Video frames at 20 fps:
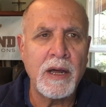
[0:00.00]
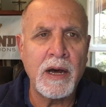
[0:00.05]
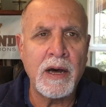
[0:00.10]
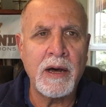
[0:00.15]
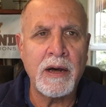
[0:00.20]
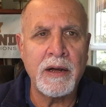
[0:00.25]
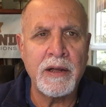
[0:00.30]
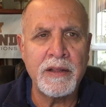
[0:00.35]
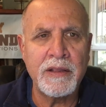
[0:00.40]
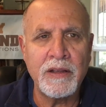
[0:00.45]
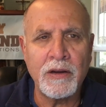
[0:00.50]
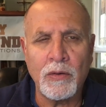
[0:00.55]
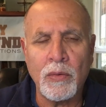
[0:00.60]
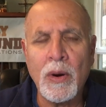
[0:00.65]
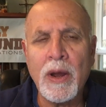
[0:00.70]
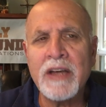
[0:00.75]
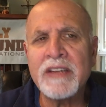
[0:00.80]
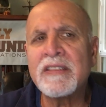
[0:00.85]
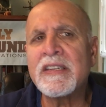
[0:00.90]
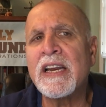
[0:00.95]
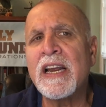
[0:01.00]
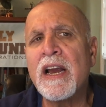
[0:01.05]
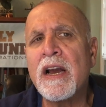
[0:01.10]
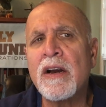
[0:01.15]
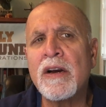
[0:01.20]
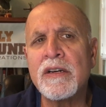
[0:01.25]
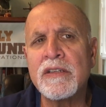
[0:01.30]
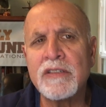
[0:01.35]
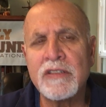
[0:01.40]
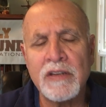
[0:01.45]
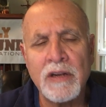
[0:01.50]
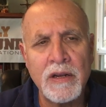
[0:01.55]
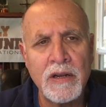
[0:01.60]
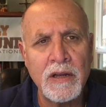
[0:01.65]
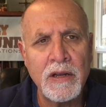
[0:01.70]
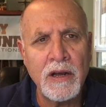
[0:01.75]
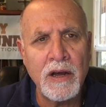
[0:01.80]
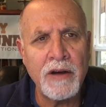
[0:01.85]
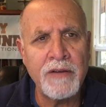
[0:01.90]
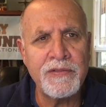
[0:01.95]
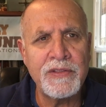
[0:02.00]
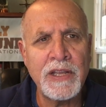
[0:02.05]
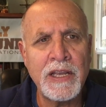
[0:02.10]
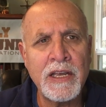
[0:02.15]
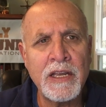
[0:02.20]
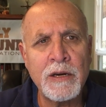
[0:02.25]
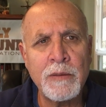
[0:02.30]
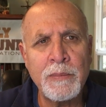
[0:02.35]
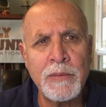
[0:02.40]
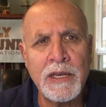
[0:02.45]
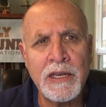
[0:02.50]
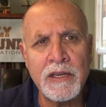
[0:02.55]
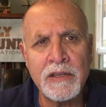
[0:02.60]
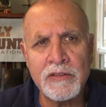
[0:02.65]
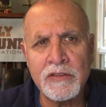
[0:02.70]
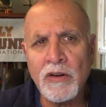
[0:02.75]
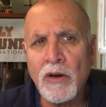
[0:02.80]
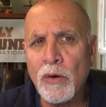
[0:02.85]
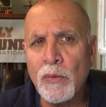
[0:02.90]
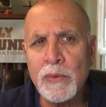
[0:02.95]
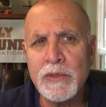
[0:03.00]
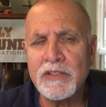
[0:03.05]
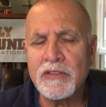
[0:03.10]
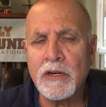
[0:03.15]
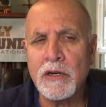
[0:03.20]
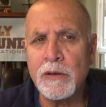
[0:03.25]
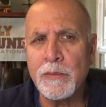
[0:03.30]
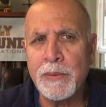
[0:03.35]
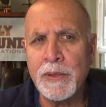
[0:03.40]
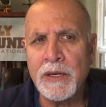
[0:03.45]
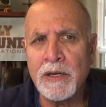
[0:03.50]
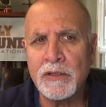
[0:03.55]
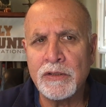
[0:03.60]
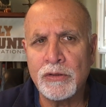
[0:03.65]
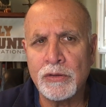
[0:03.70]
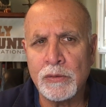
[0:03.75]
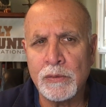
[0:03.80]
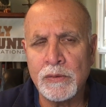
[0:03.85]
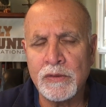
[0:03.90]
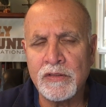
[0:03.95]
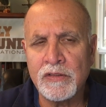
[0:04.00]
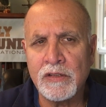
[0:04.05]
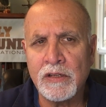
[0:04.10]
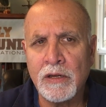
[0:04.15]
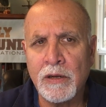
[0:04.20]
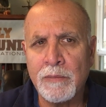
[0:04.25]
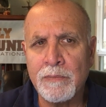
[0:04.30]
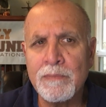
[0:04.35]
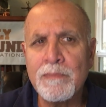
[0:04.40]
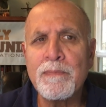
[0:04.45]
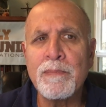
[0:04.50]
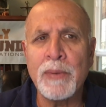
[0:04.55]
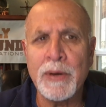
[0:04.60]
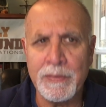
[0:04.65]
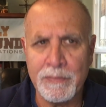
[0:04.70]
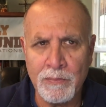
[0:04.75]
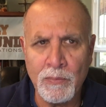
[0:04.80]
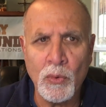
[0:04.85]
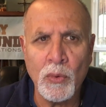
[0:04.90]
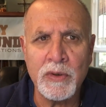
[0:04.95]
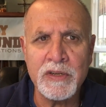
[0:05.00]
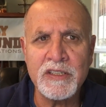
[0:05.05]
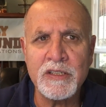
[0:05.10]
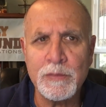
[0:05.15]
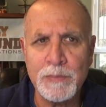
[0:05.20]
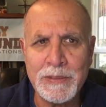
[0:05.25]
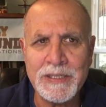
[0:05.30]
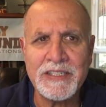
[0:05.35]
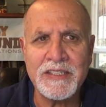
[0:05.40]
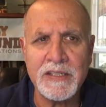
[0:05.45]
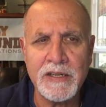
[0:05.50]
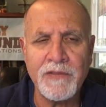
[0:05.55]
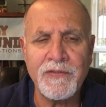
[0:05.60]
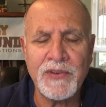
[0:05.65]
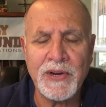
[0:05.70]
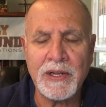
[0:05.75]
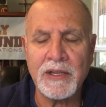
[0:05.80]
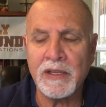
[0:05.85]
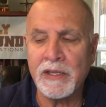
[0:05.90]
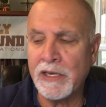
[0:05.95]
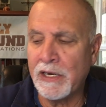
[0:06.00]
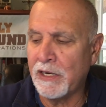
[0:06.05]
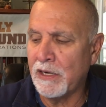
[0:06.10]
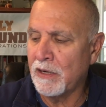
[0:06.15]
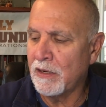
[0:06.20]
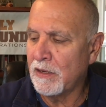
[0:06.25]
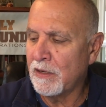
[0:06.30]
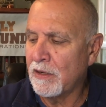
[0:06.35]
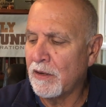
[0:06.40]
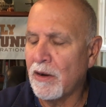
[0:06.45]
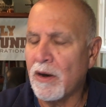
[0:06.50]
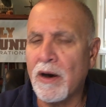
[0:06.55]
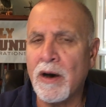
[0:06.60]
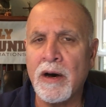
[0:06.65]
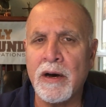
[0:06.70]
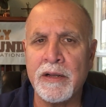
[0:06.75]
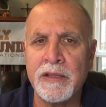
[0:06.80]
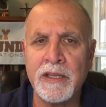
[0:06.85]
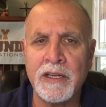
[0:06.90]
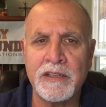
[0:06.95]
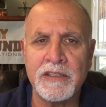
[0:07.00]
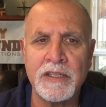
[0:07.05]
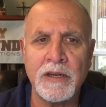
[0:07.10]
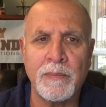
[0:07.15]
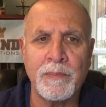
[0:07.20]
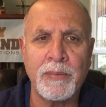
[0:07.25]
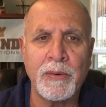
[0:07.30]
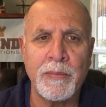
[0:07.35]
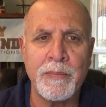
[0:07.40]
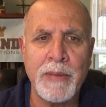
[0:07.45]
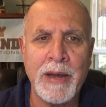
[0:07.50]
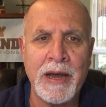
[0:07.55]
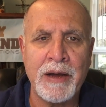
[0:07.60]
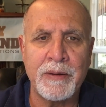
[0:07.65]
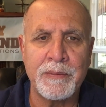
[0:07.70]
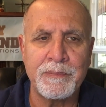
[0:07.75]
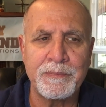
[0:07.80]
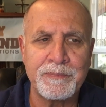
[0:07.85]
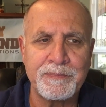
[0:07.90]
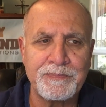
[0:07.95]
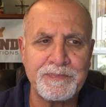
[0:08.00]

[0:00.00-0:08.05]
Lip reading: The crosshairs of the enemy is always going to be on Jerusalem, but more specifically on the Temple Mount.